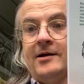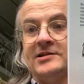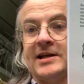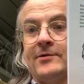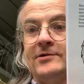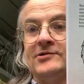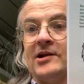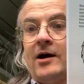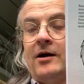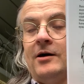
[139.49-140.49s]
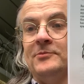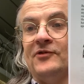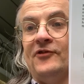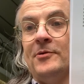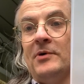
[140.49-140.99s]
Squirrels
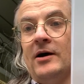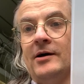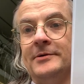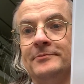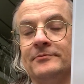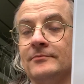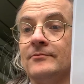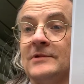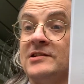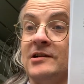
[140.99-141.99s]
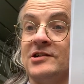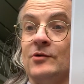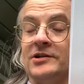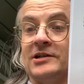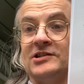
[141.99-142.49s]
armed for
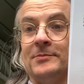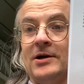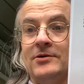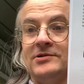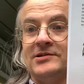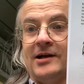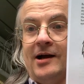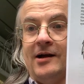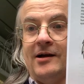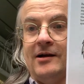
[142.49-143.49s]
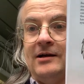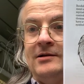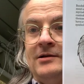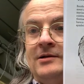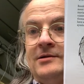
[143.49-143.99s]
Sasquatch, I suppose.
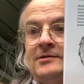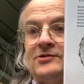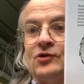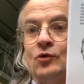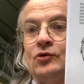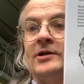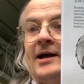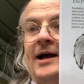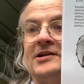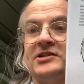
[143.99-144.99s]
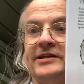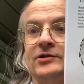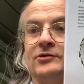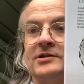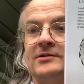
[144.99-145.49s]
Sword and
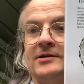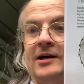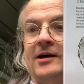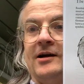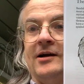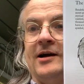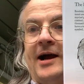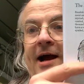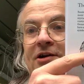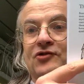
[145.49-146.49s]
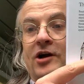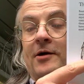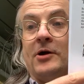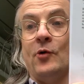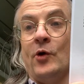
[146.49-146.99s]
shield and
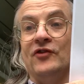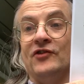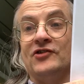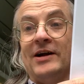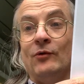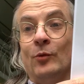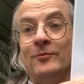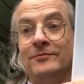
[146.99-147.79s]
equipped for travel.